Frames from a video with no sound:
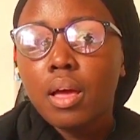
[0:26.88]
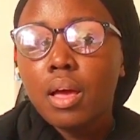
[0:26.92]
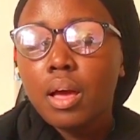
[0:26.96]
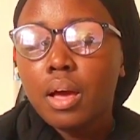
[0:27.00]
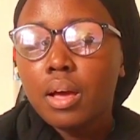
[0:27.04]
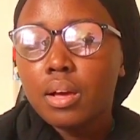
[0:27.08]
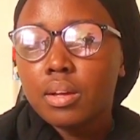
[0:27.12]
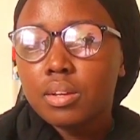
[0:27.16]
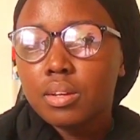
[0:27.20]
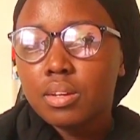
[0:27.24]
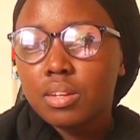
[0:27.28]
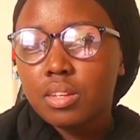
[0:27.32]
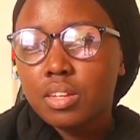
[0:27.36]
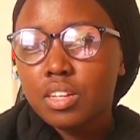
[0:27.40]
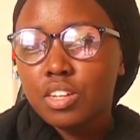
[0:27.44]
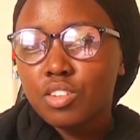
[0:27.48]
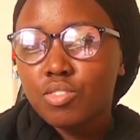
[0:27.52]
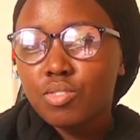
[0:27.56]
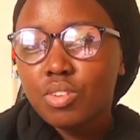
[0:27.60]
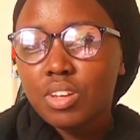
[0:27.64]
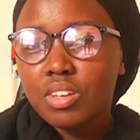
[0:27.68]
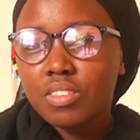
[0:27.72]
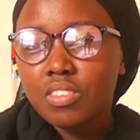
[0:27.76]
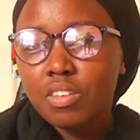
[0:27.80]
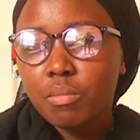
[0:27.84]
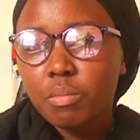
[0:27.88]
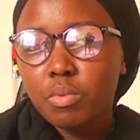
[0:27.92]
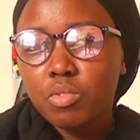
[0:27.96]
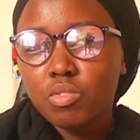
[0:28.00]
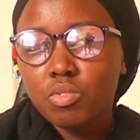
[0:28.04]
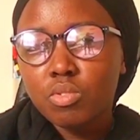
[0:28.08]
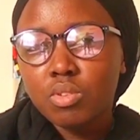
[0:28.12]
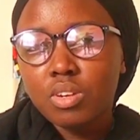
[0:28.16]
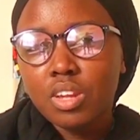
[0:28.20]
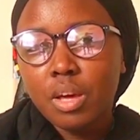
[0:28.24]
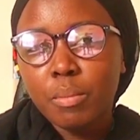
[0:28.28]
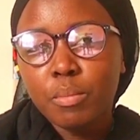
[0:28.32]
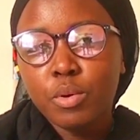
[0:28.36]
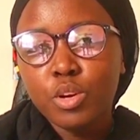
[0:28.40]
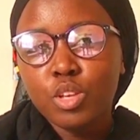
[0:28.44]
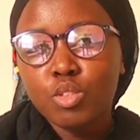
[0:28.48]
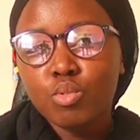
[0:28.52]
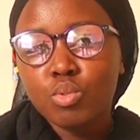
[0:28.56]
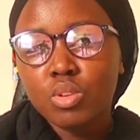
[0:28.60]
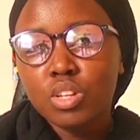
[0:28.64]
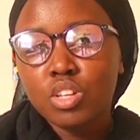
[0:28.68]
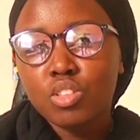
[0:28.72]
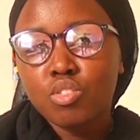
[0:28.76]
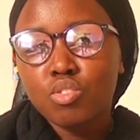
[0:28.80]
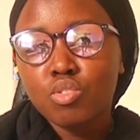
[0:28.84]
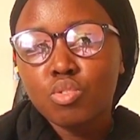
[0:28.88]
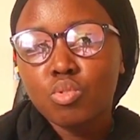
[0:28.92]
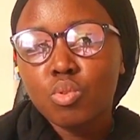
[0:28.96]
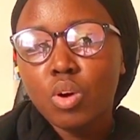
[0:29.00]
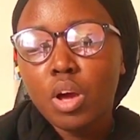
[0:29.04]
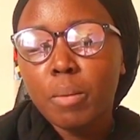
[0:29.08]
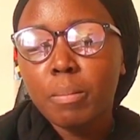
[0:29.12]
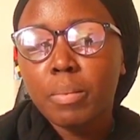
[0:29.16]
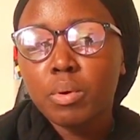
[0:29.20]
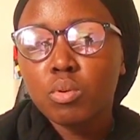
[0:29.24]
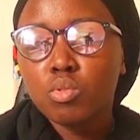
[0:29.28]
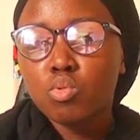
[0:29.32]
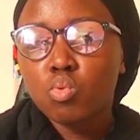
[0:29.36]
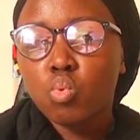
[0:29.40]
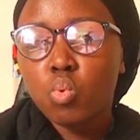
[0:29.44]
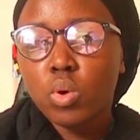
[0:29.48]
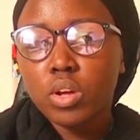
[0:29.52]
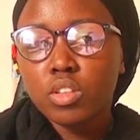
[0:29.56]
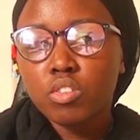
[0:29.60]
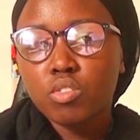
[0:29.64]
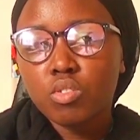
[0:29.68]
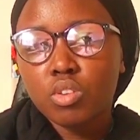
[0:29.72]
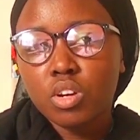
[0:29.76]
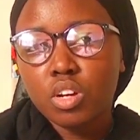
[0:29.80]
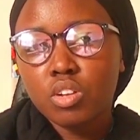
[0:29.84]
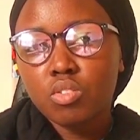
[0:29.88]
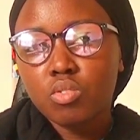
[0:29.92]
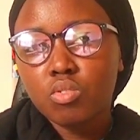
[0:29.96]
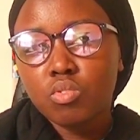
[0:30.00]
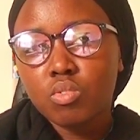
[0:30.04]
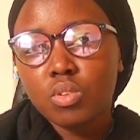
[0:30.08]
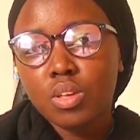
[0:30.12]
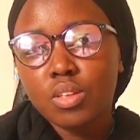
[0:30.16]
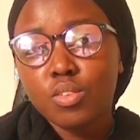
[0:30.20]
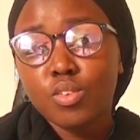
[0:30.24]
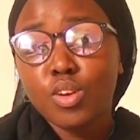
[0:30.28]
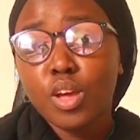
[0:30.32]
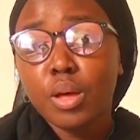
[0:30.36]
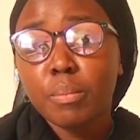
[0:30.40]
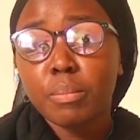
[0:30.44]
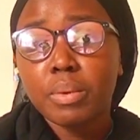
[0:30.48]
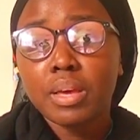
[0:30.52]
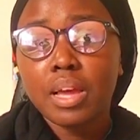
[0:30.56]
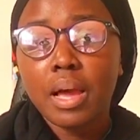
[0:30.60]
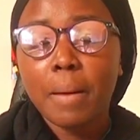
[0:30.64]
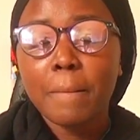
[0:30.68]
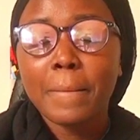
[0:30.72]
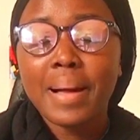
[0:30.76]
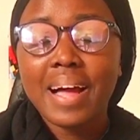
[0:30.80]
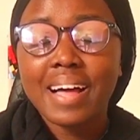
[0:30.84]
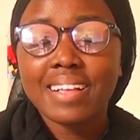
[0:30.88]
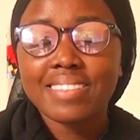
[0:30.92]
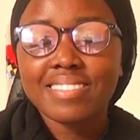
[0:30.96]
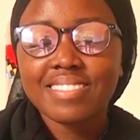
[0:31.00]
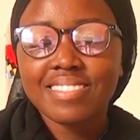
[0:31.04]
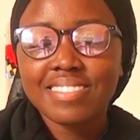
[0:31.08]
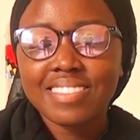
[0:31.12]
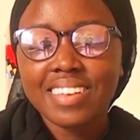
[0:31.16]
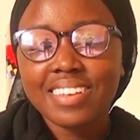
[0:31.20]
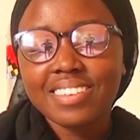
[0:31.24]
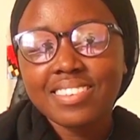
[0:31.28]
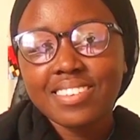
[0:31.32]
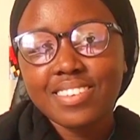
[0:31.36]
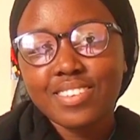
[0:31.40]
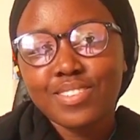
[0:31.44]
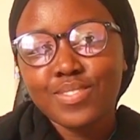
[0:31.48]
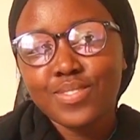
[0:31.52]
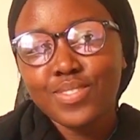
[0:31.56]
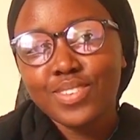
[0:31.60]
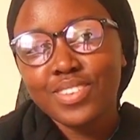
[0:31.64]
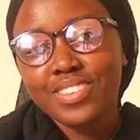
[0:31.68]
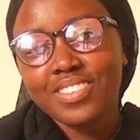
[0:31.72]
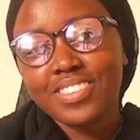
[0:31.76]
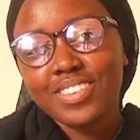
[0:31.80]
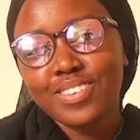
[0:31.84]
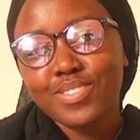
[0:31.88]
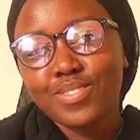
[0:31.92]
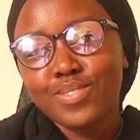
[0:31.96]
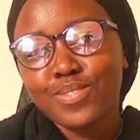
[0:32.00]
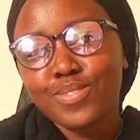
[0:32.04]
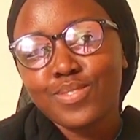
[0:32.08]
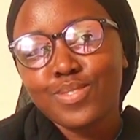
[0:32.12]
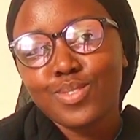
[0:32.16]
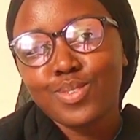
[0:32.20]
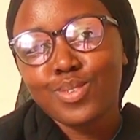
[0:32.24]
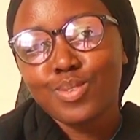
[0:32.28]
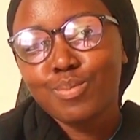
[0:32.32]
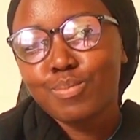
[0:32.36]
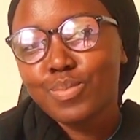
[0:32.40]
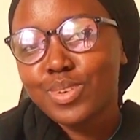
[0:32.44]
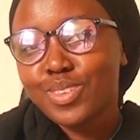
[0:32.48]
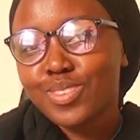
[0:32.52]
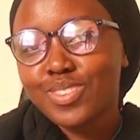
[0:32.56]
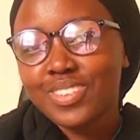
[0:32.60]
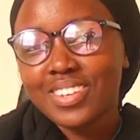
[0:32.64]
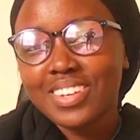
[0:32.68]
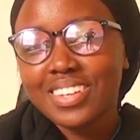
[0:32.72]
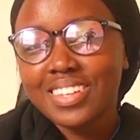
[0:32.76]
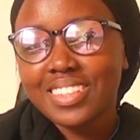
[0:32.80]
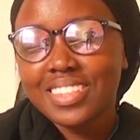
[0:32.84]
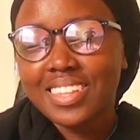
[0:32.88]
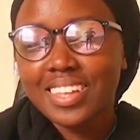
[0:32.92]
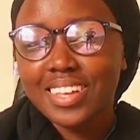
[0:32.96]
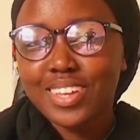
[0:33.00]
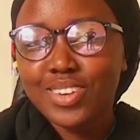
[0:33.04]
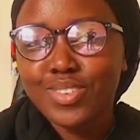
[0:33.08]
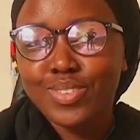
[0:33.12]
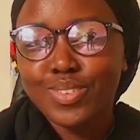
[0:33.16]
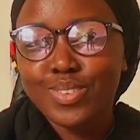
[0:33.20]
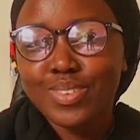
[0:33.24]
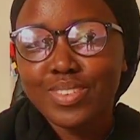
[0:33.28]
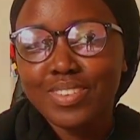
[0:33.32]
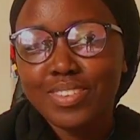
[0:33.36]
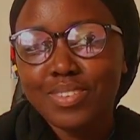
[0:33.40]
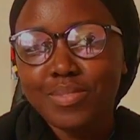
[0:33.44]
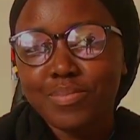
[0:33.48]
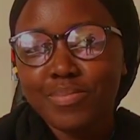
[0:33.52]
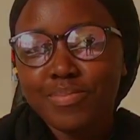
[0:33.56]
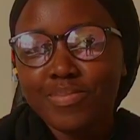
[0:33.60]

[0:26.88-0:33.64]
And in today's episode, I'm going to let you know about what you can do so that you can become a successful self-taught person in technology.